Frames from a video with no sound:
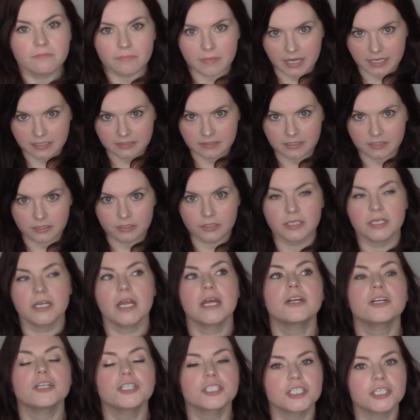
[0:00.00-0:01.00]
masculine
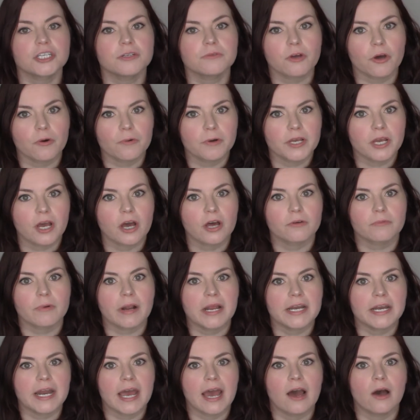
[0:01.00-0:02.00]
energy going on
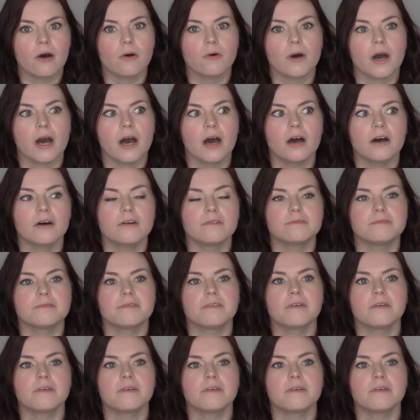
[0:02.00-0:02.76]
right now of